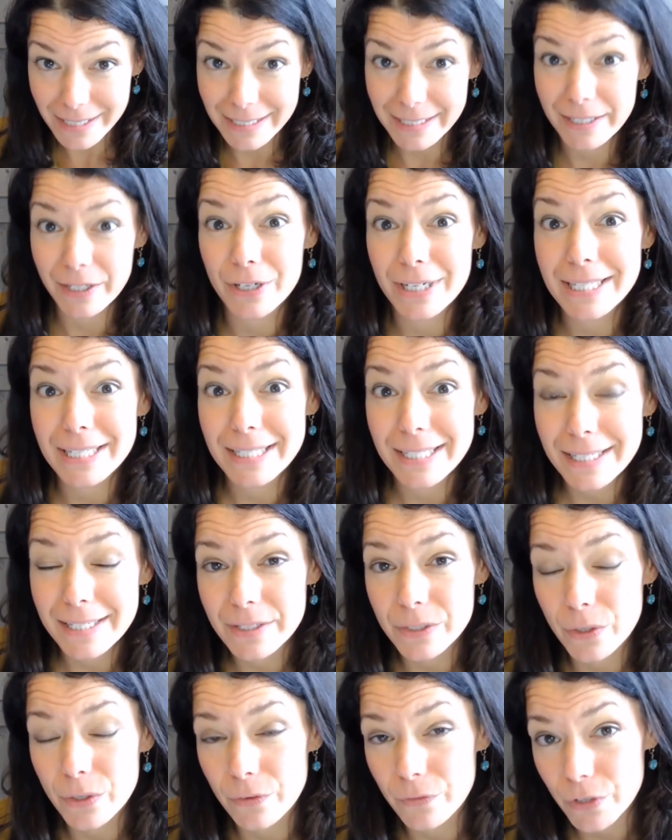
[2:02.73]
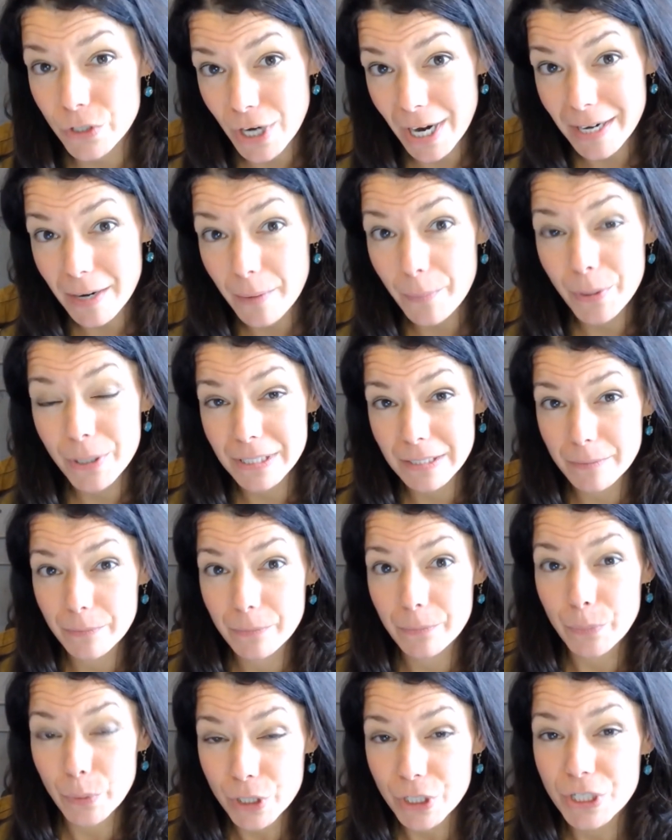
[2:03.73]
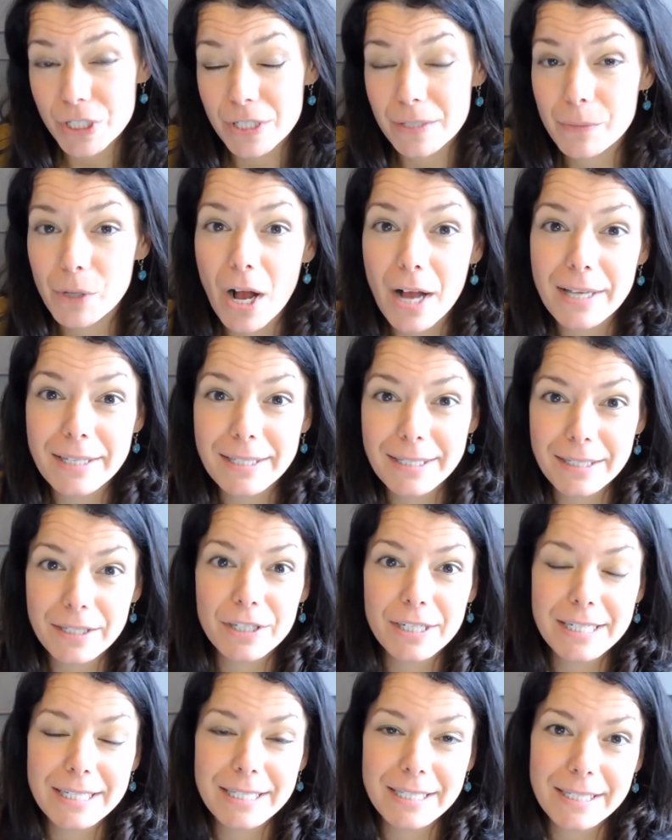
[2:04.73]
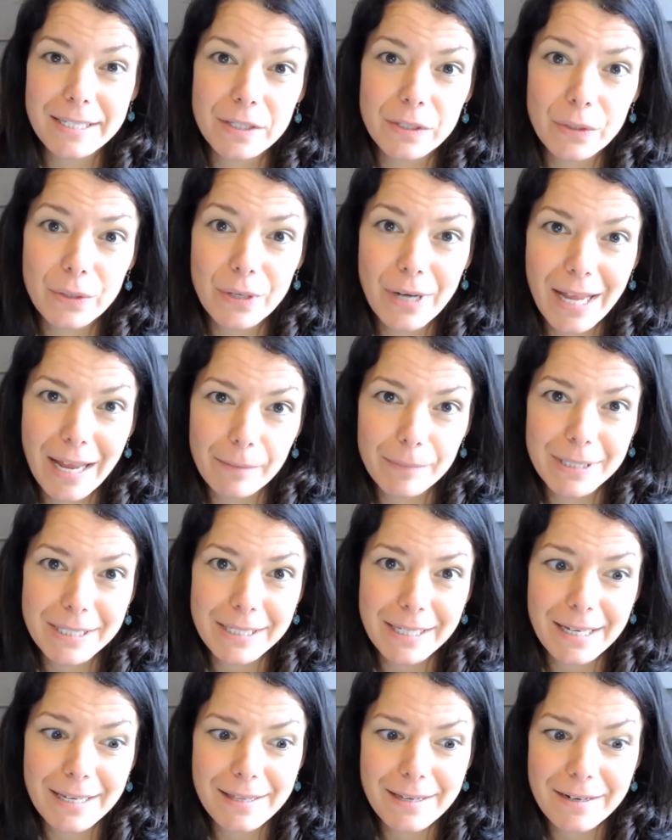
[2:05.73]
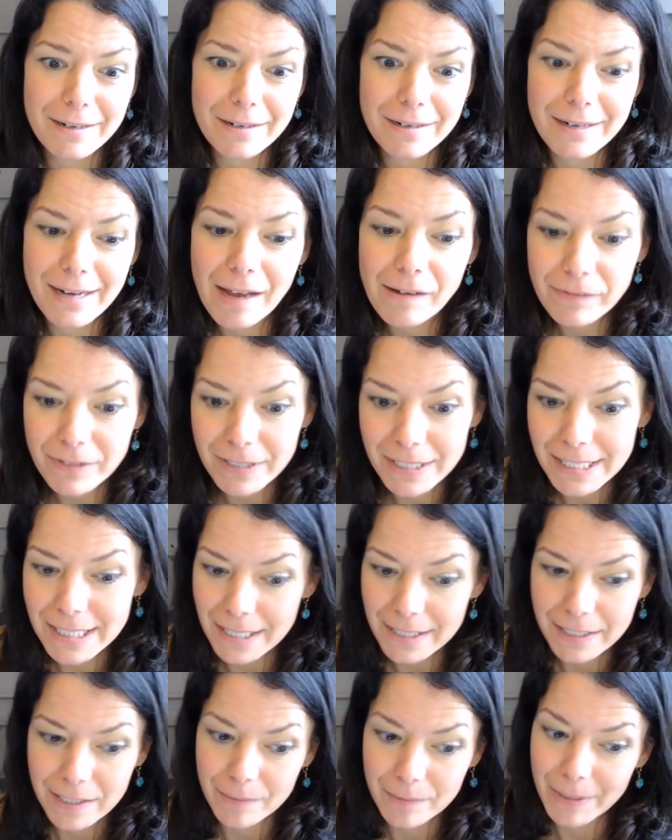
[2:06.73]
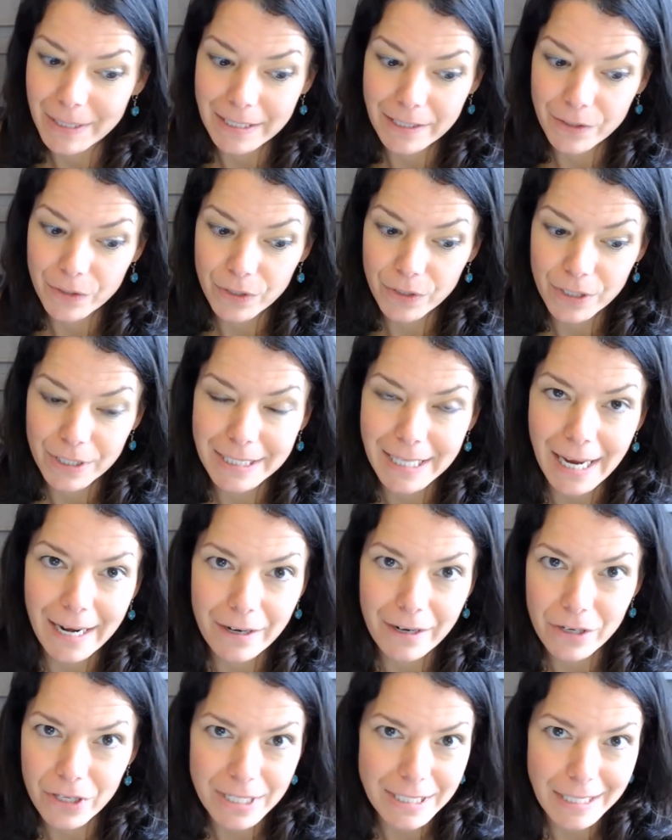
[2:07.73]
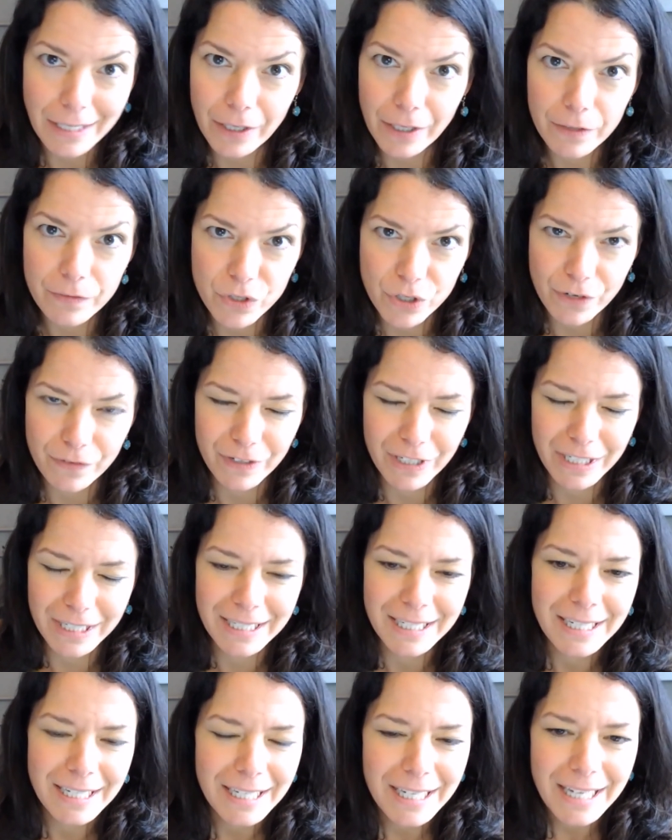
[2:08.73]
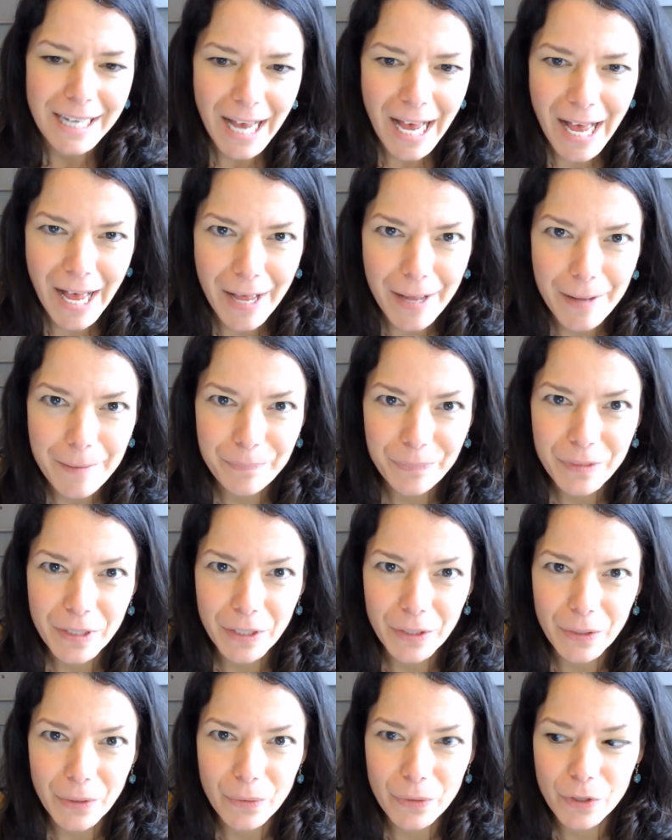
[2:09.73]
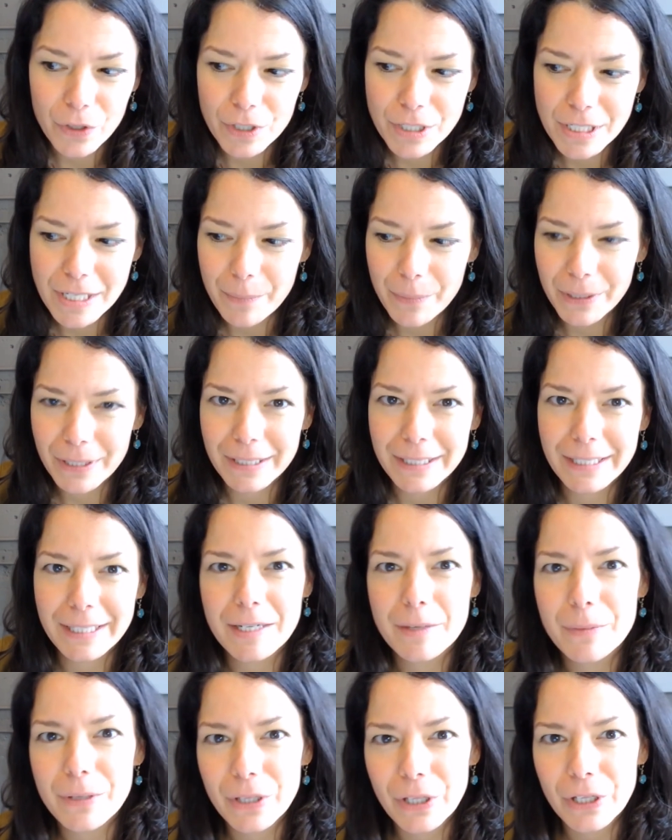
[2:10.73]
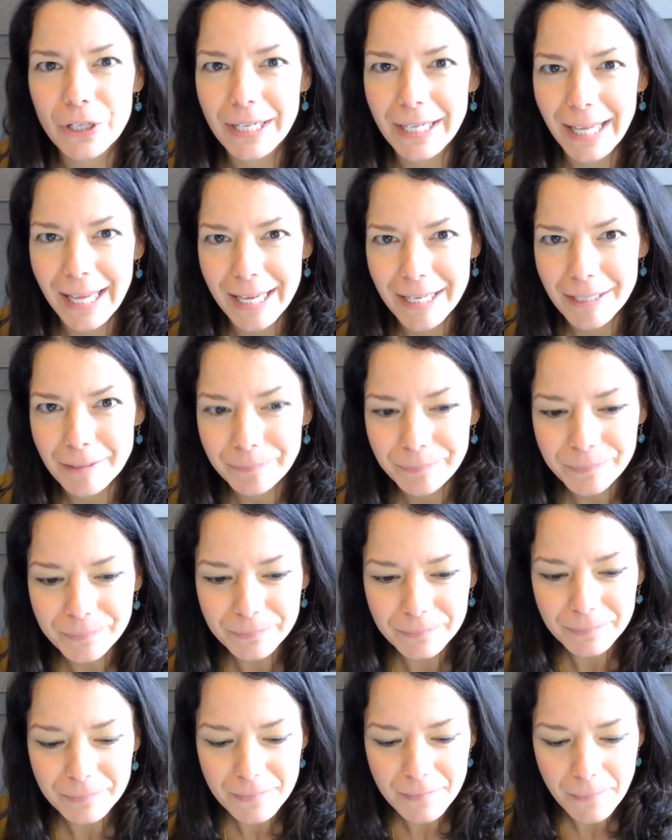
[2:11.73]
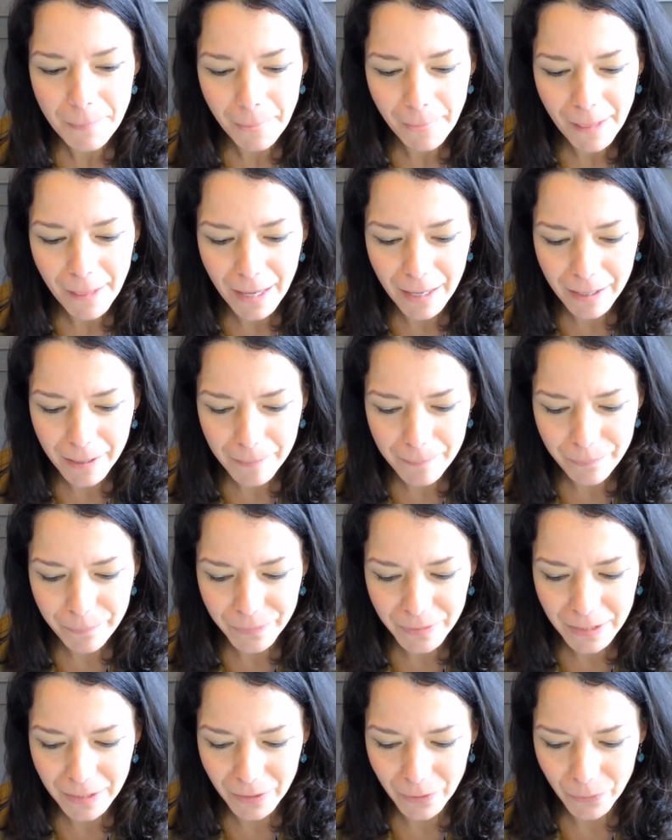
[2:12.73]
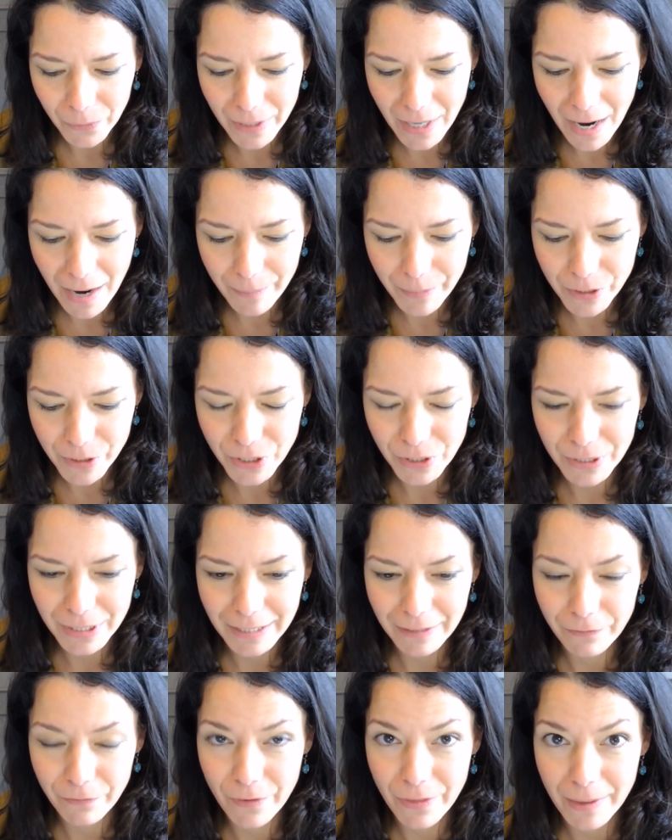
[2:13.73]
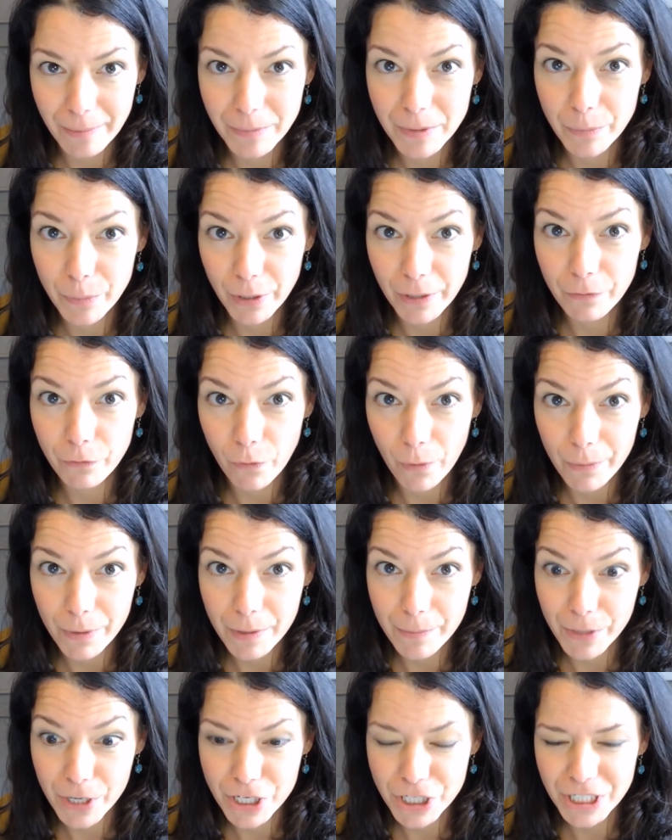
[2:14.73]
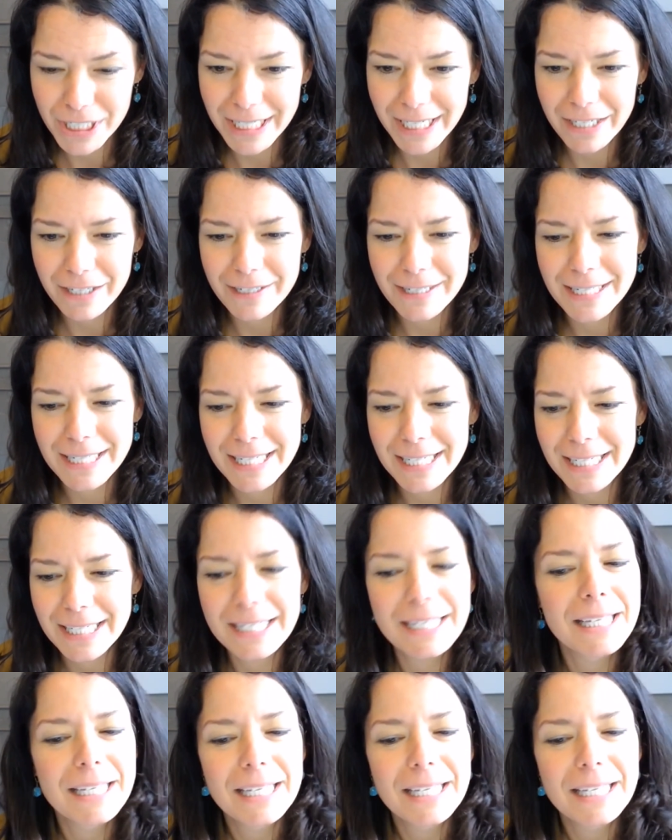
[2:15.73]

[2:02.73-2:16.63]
increases. So if you're trying to push some cost increases through to Amazon that aren't heavily documented or entirely tariff driven, you're typically going to be looking at, an opportunity for them to bring forward a margin guarantee.